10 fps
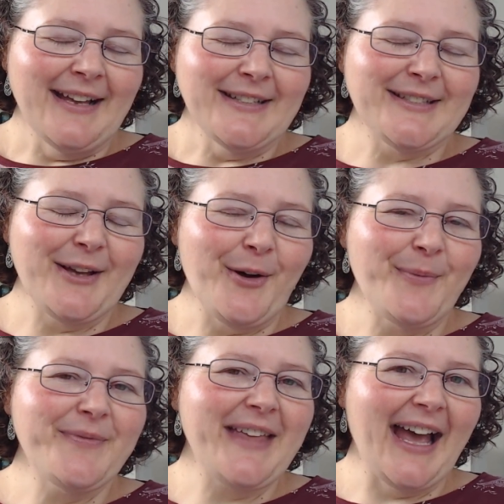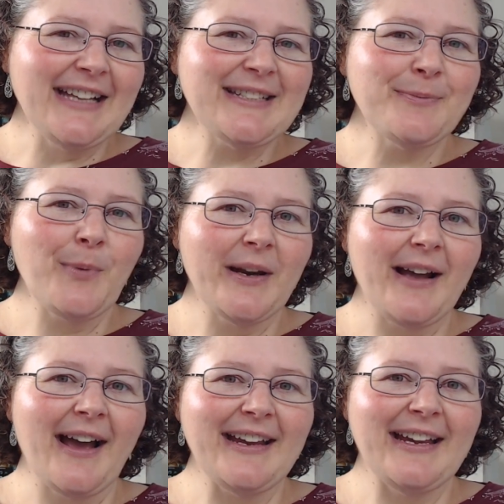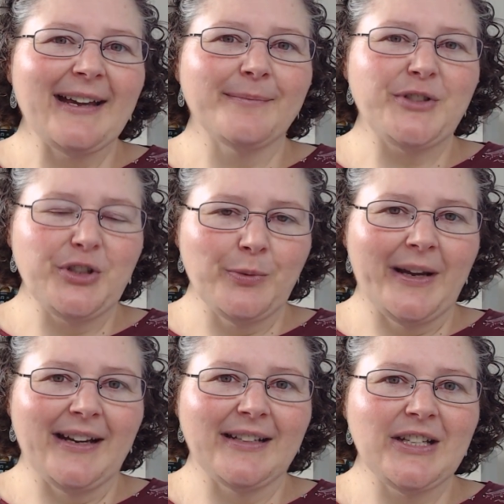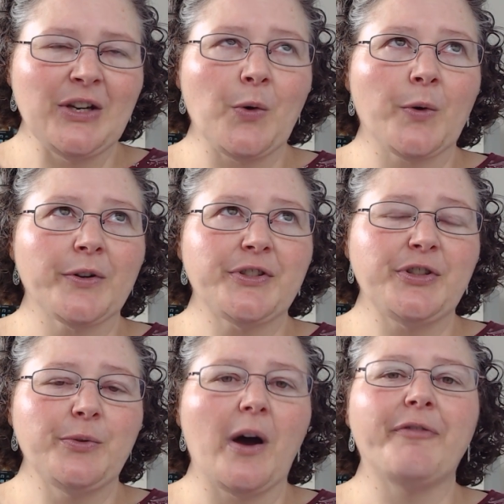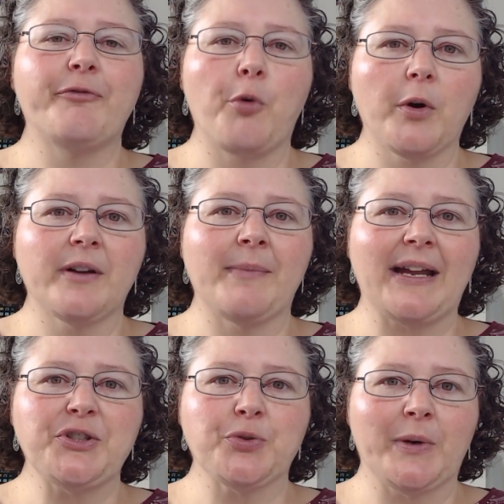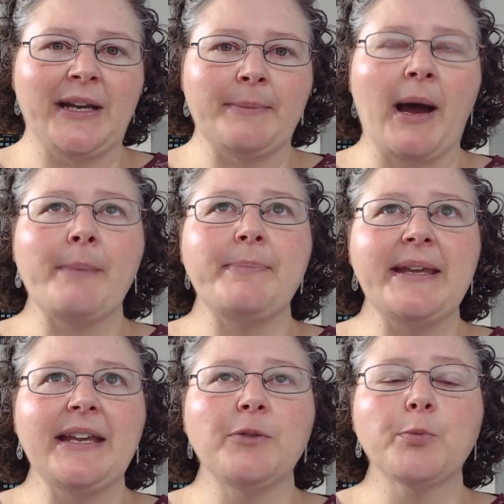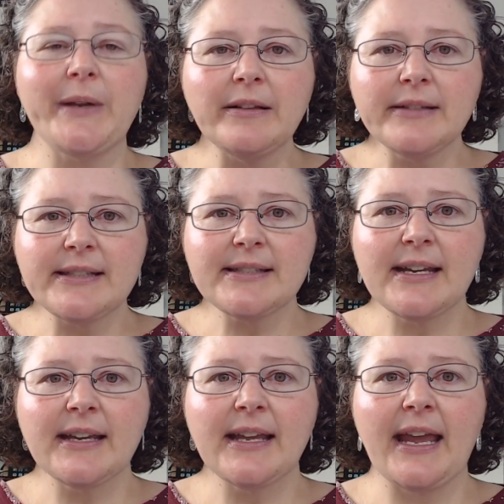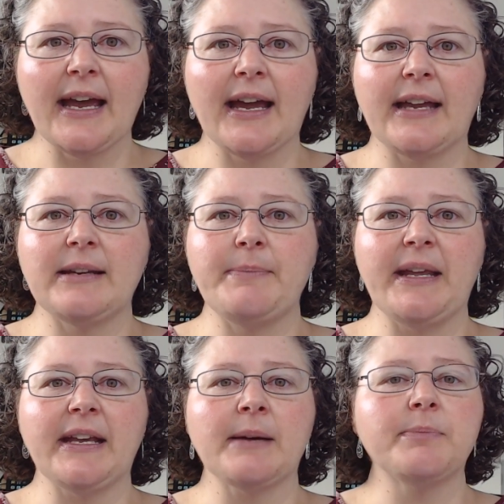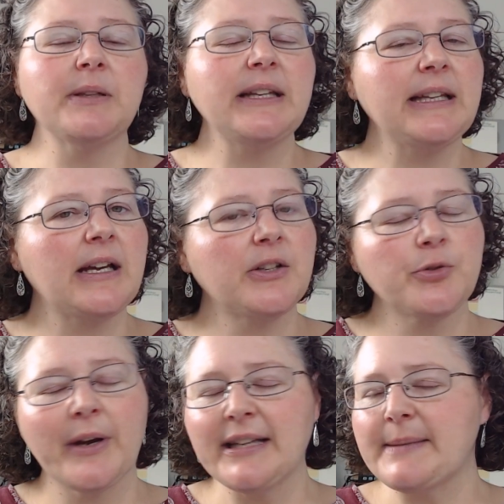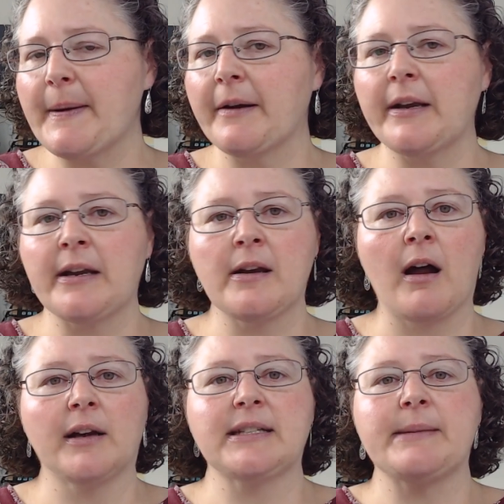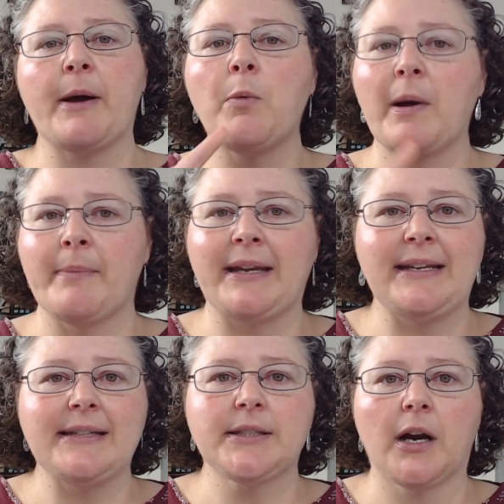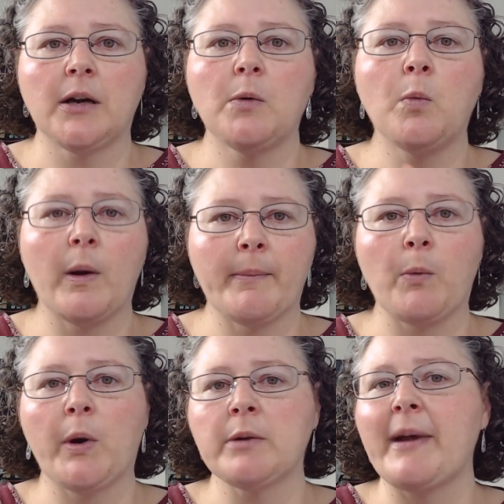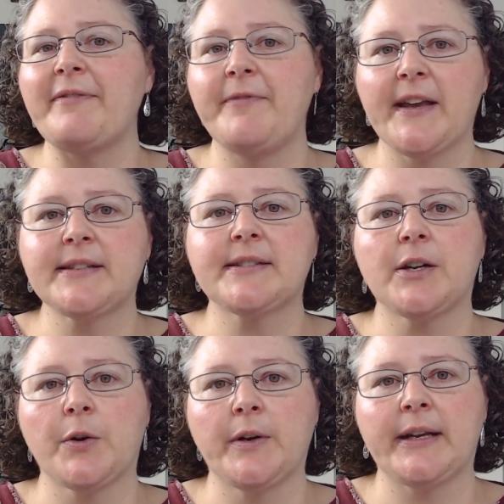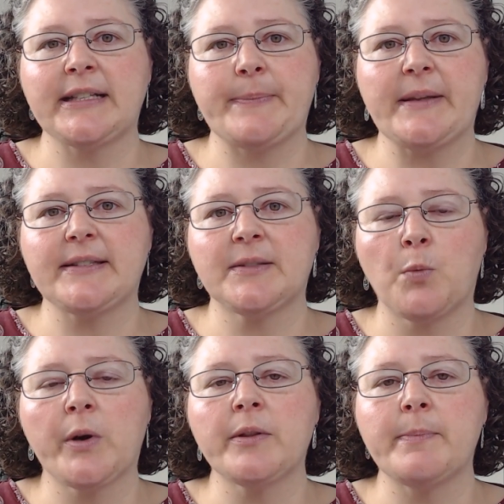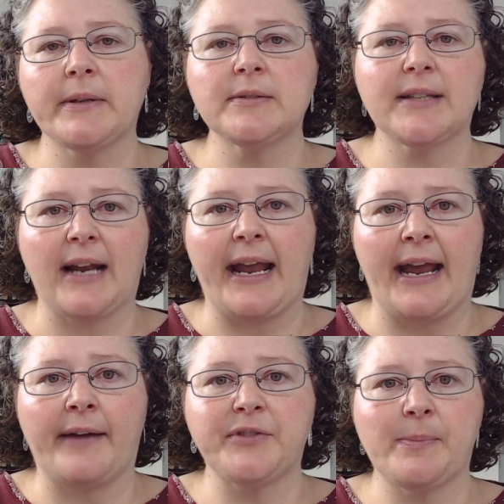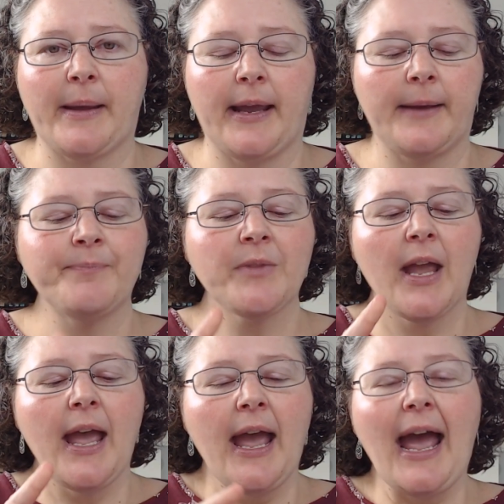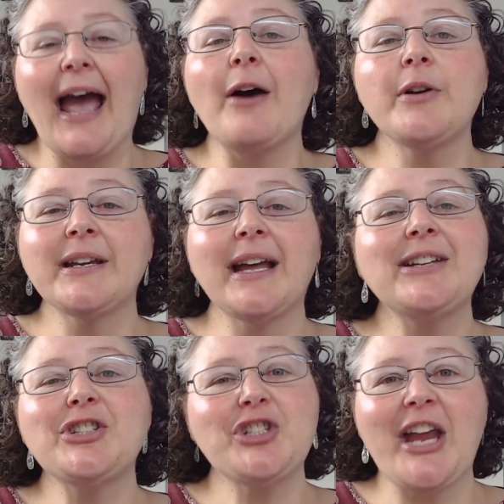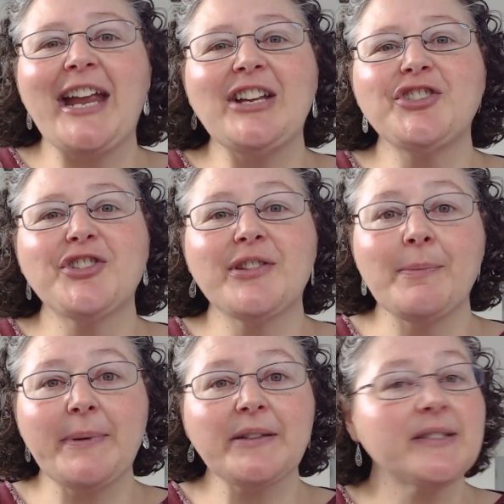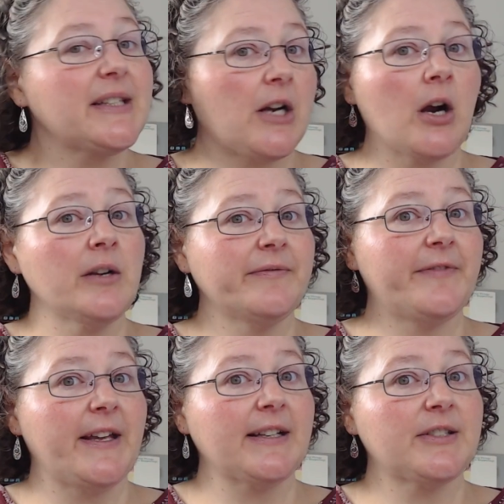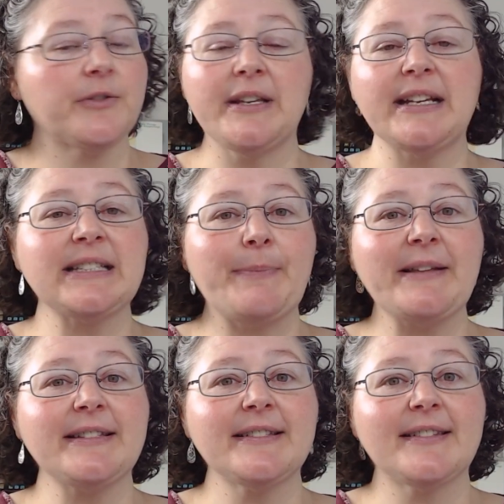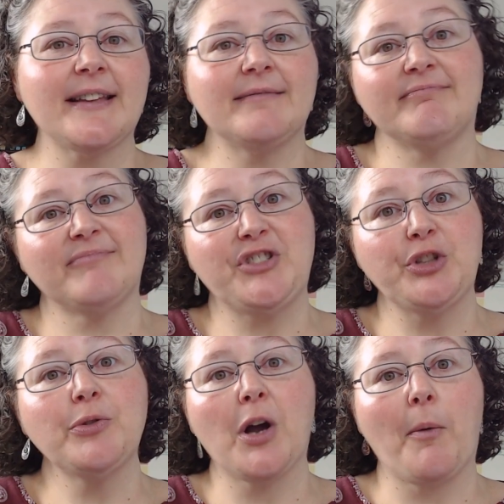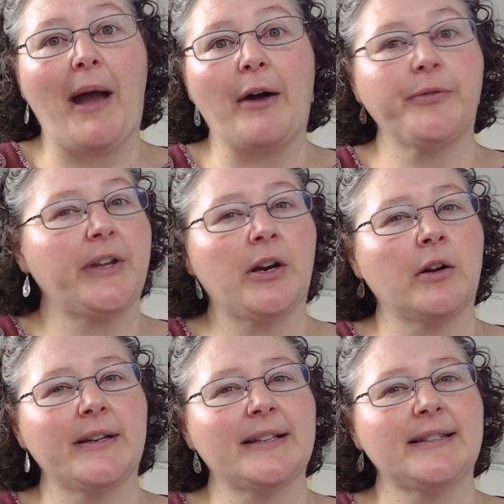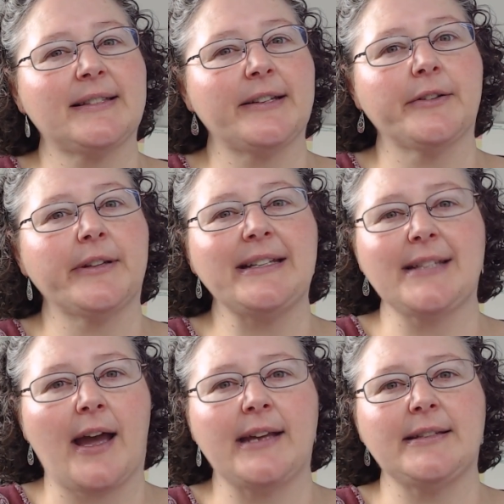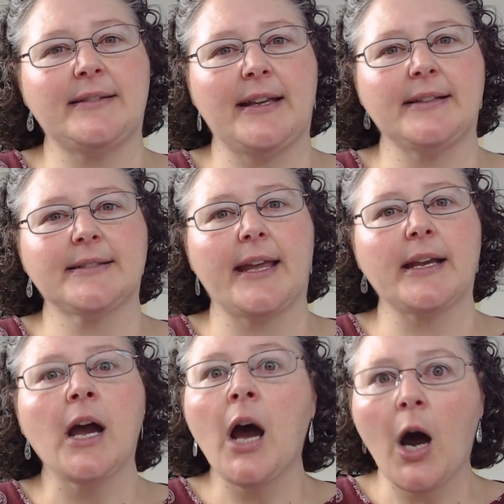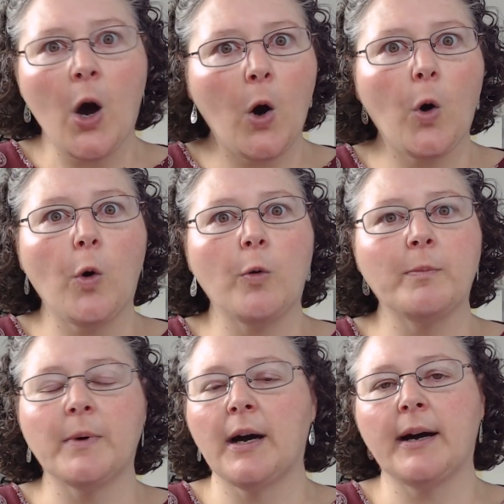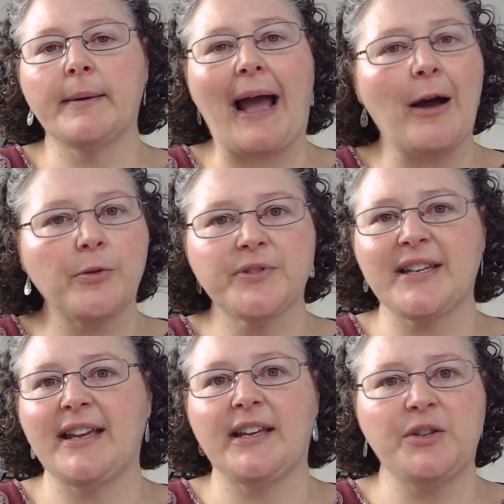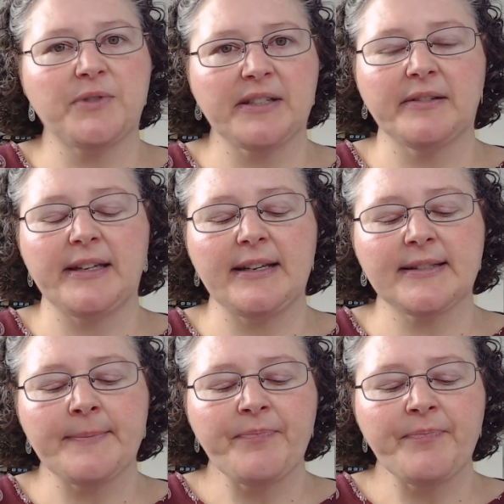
So that's what I am doing in order to afford my dream. I'm being realistic and being completely transparent and honest about what my needs are. What what are my fixed current expenses? What are the bills that I have to pay? How can I change the bills that aren't fixed or the expenses that do go out that aren't necessarily tied to things like home, uh, housing, utilities.